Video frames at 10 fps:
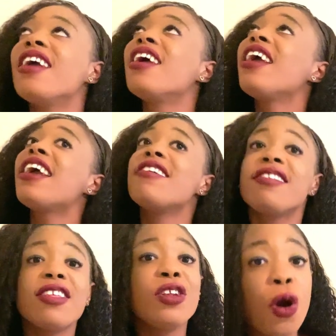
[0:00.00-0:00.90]
is
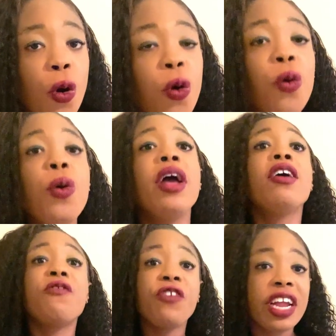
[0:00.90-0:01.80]
no
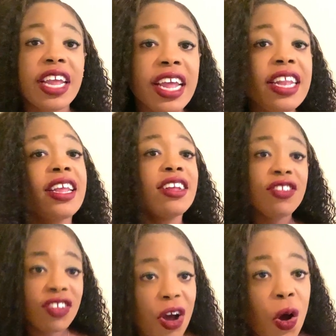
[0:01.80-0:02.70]
freaking
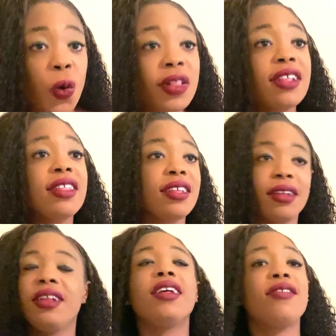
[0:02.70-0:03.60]
joke.
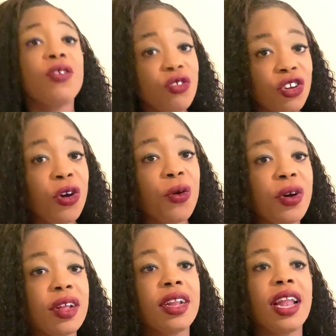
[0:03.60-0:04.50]
It's no joke.
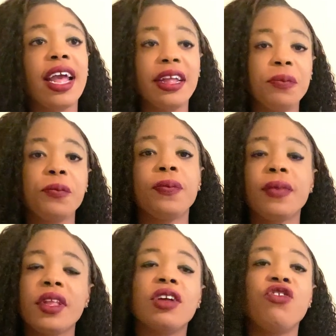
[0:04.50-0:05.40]
Like,
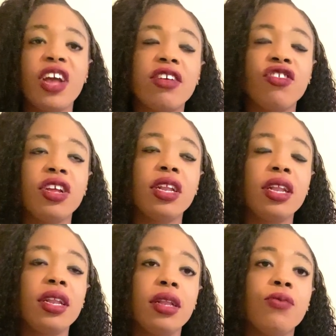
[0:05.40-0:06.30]

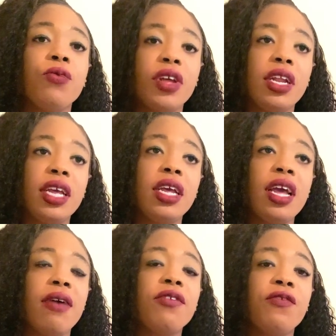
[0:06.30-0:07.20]
contraction really
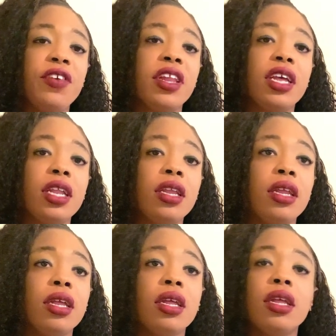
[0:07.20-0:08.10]
have you feeling,
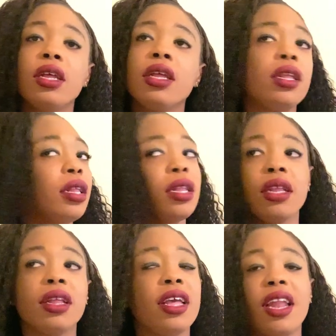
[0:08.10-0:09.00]

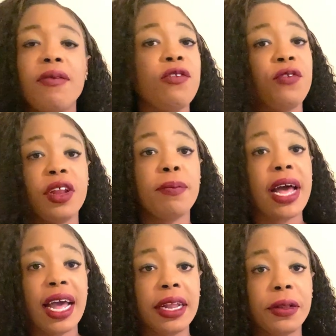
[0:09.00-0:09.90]
it have you feeling
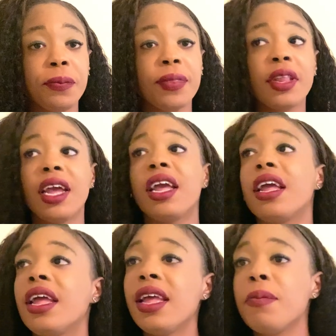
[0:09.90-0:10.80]
bad. Like,
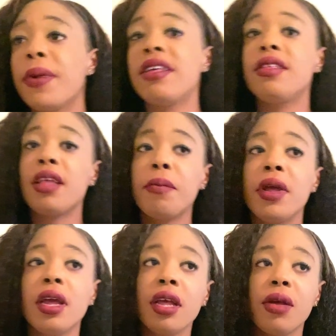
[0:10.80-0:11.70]
my
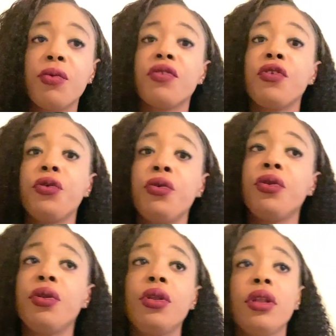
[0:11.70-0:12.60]
stomach, it was
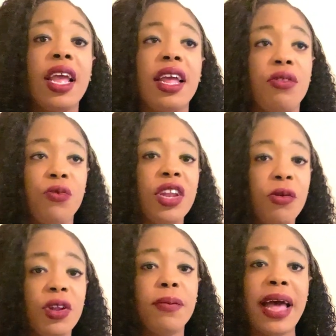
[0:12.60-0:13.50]
hurting. It's really,
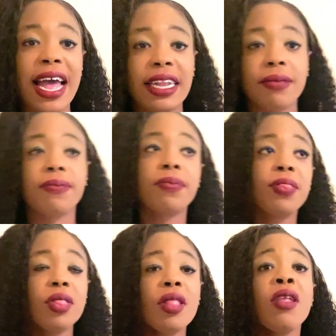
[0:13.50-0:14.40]
really bad.
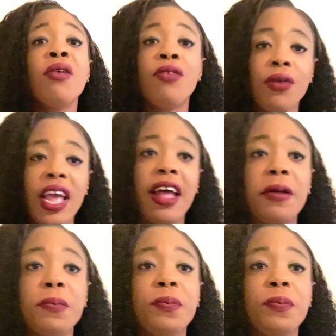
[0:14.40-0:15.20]
So yeah,